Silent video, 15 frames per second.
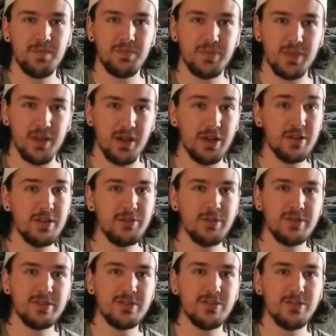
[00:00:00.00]
ugly
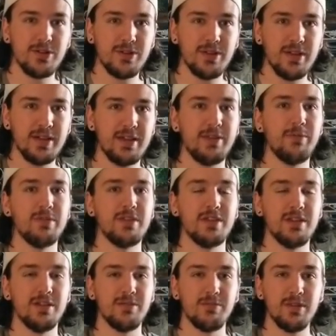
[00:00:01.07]
ones look like and what
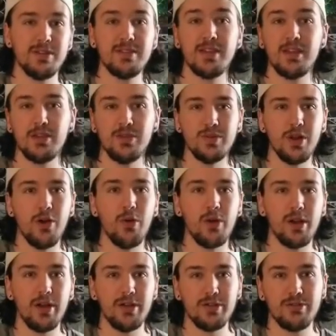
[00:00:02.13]
the ones that are
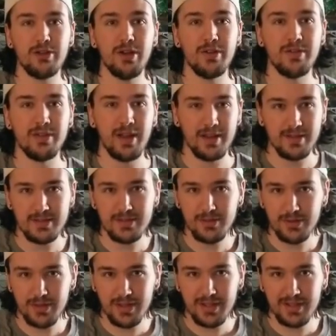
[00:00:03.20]
going to turn out nice look
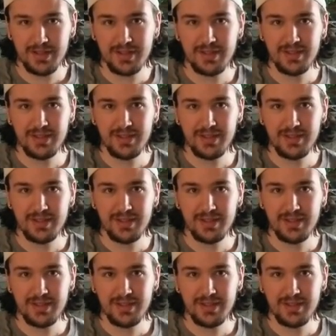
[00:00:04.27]
like,